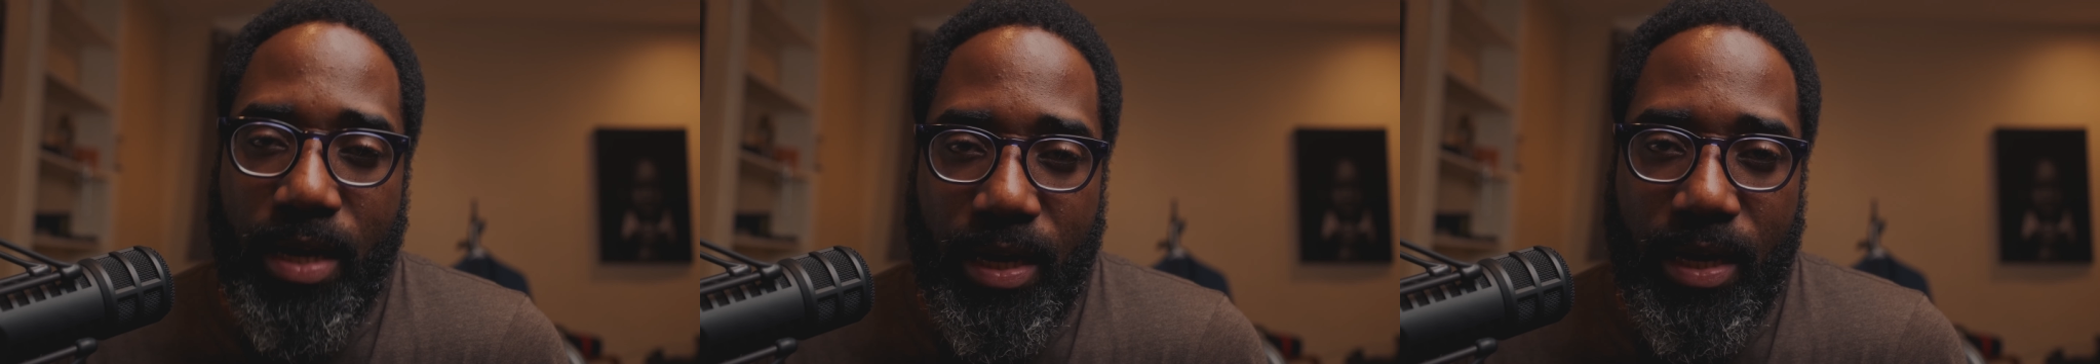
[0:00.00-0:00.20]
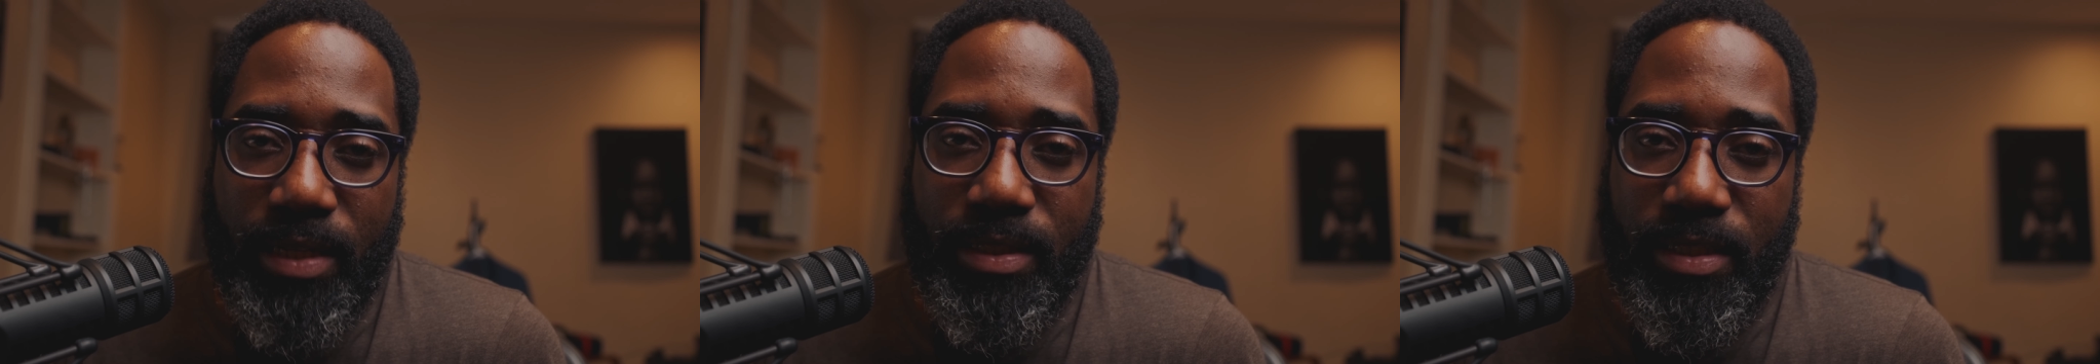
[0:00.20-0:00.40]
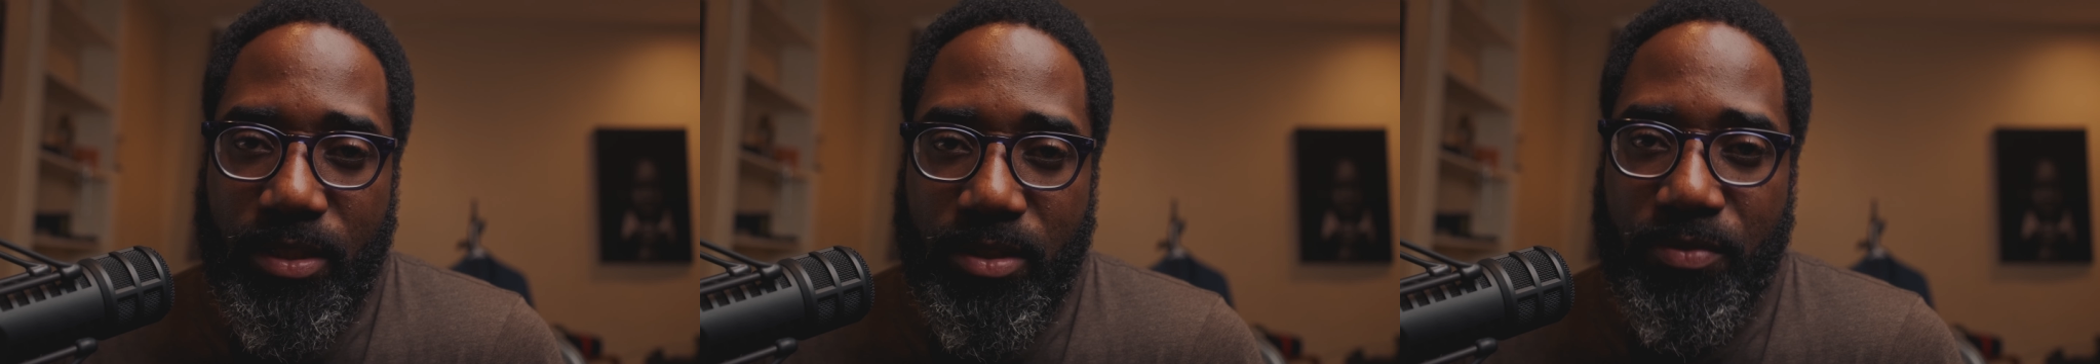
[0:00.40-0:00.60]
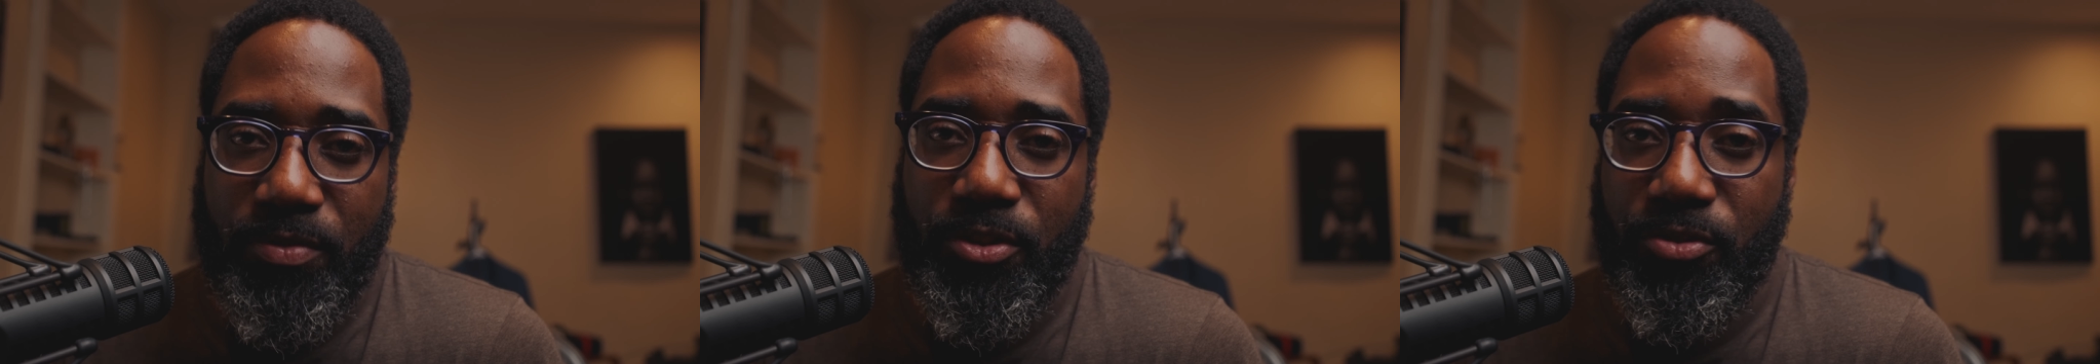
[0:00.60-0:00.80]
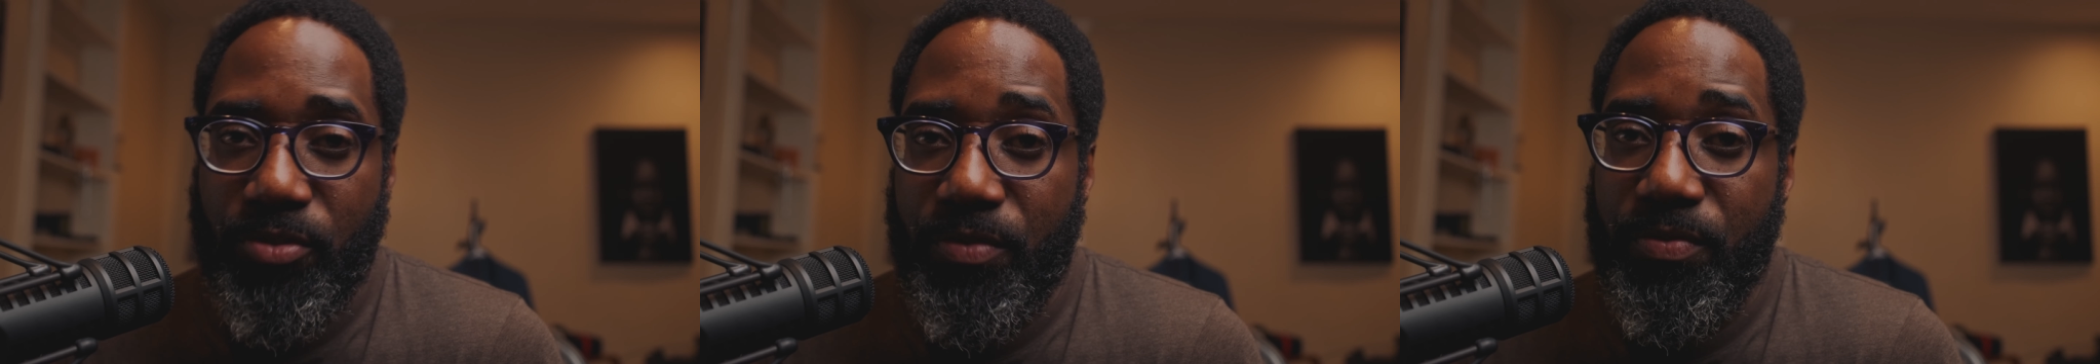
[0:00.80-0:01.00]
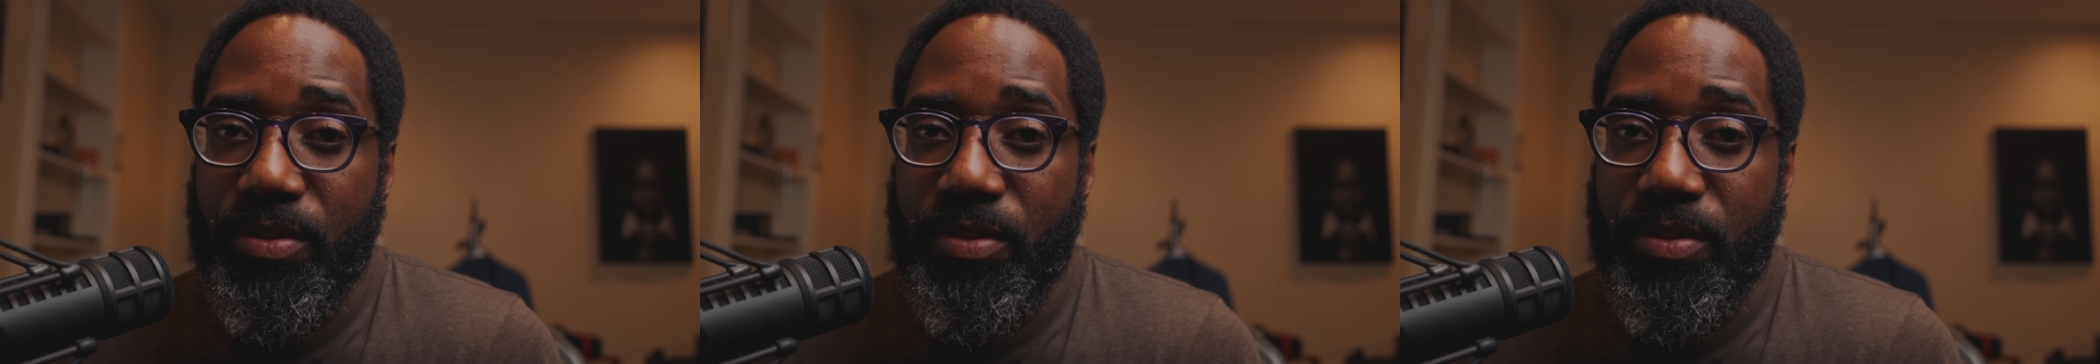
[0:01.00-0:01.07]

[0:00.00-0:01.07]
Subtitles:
not ideal for street